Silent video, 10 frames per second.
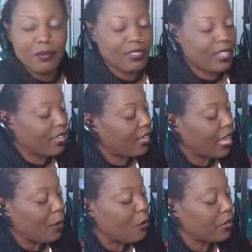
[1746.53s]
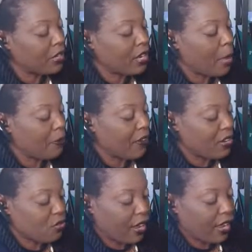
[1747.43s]
Now, I won't get a
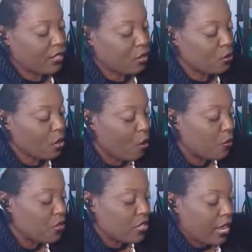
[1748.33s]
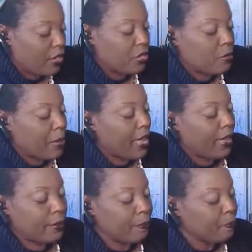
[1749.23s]
copyright strike. I told y'all, when you sound this
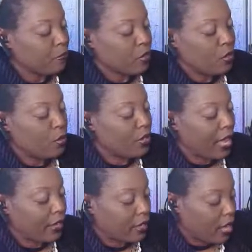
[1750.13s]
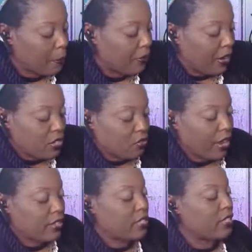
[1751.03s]
bad, you do not get copyright
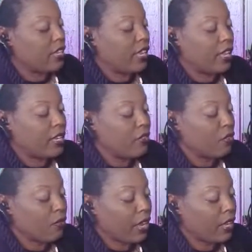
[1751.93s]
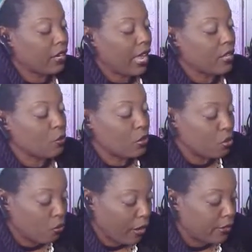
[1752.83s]
strikes because they can't even recognize what
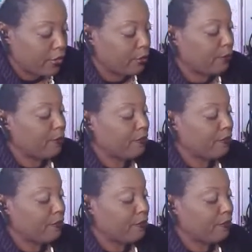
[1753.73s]
you're trying to do.